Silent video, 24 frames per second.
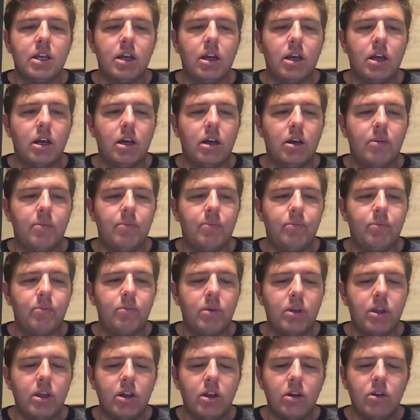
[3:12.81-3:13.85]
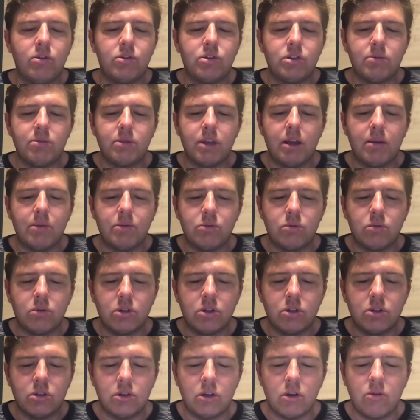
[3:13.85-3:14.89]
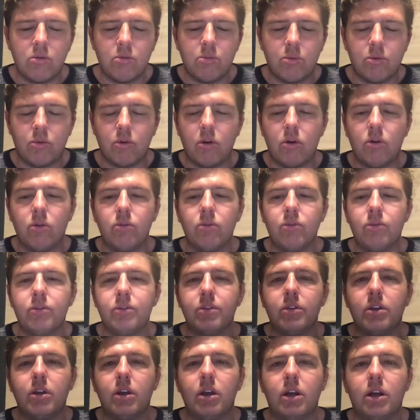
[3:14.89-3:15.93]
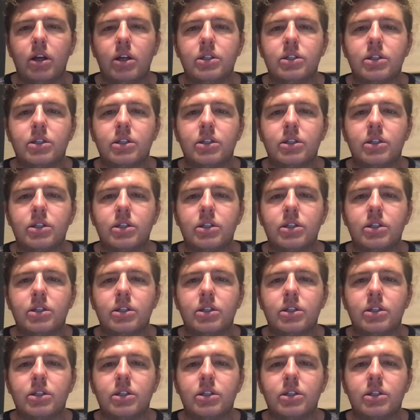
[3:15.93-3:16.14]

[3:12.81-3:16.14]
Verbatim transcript: um, but you know, sometimes we're so prone uh,